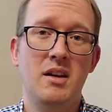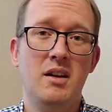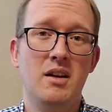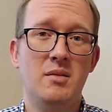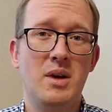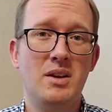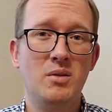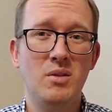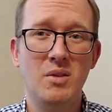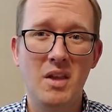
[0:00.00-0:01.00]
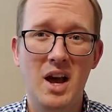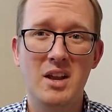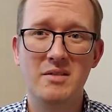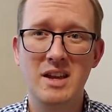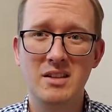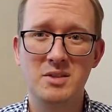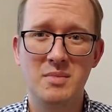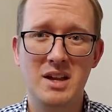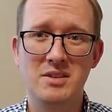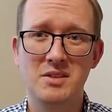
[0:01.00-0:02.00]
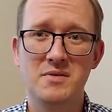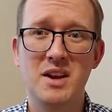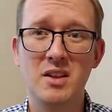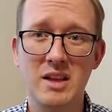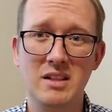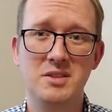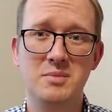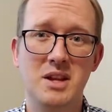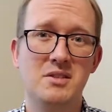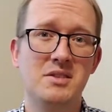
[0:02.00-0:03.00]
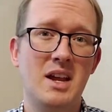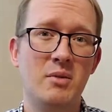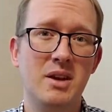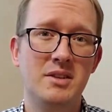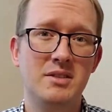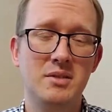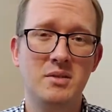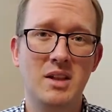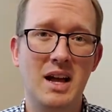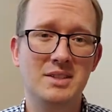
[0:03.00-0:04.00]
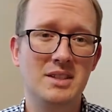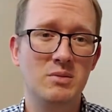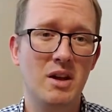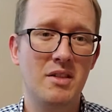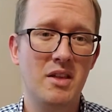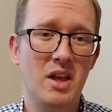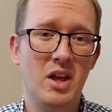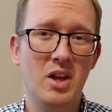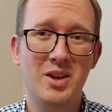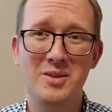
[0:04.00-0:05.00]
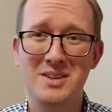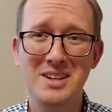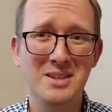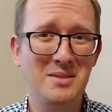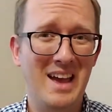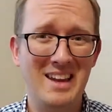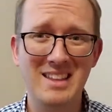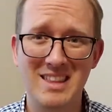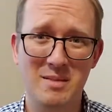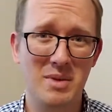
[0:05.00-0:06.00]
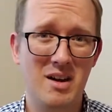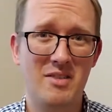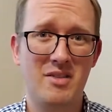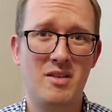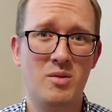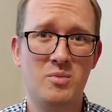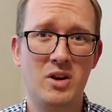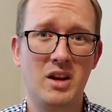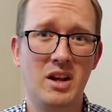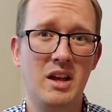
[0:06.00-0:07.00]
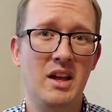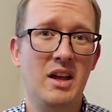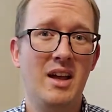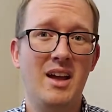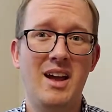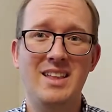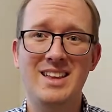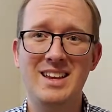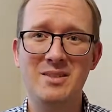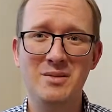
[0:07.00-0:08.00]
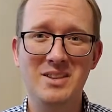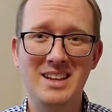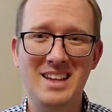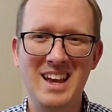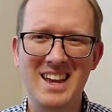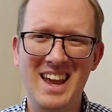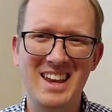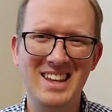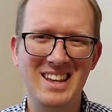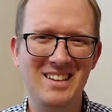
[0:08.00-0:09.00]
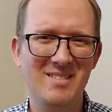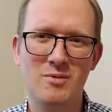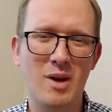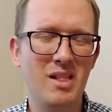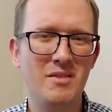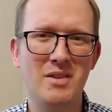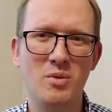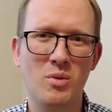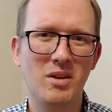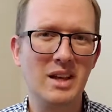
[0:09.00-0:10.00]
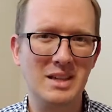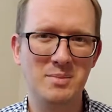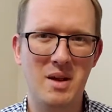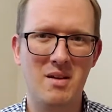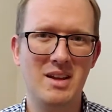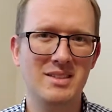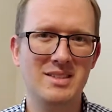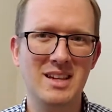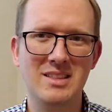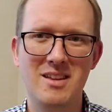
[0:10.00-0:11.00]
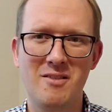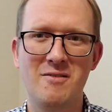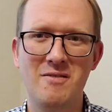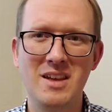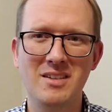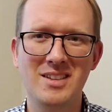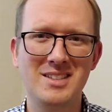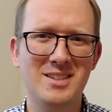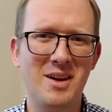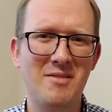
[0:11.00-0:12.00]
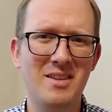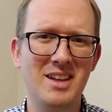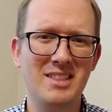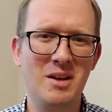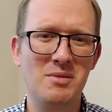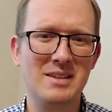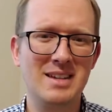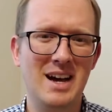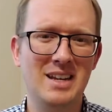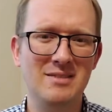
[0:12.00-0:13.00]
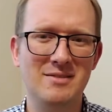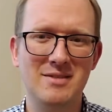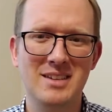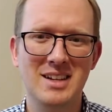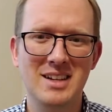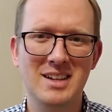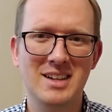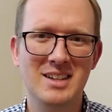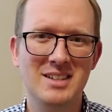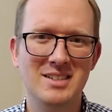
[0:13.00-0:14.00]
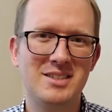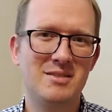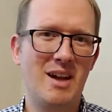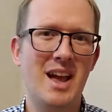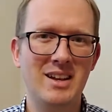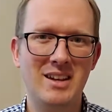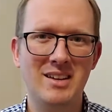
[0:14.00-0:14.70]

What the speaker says: I know a lot of English majors, fellow English majors that I went to classes with, who didn't do anything beyond their homework. and they didn't really get any relevant work experience in their field. And so I feel like they were just kind of stranded